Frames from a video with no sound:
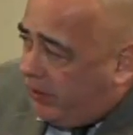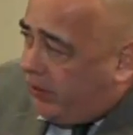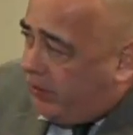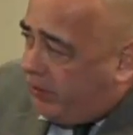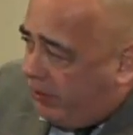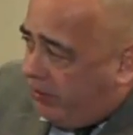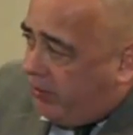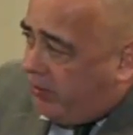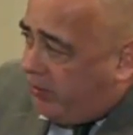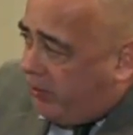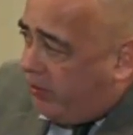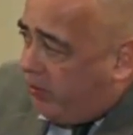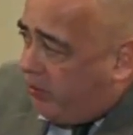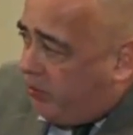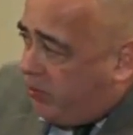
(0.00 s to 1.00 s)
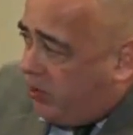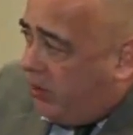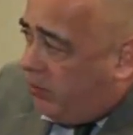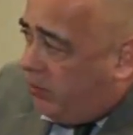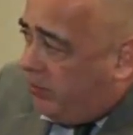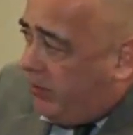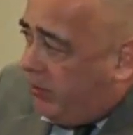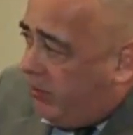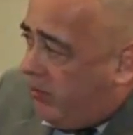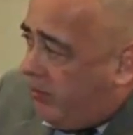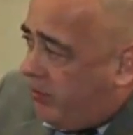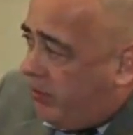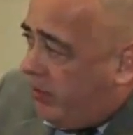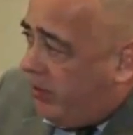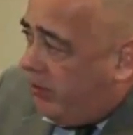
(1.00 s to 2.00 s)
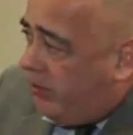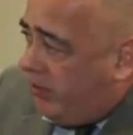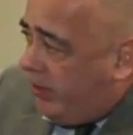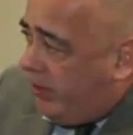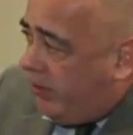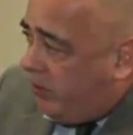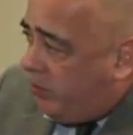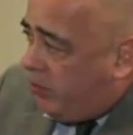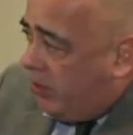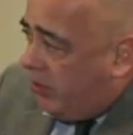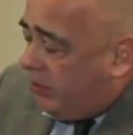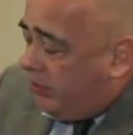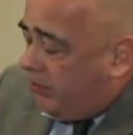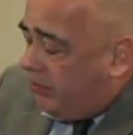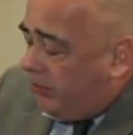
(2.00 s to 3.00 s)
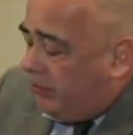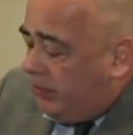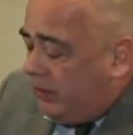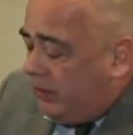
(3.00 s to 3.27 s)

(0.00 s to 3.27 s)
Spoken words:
exists this problem. This is a very serious problem.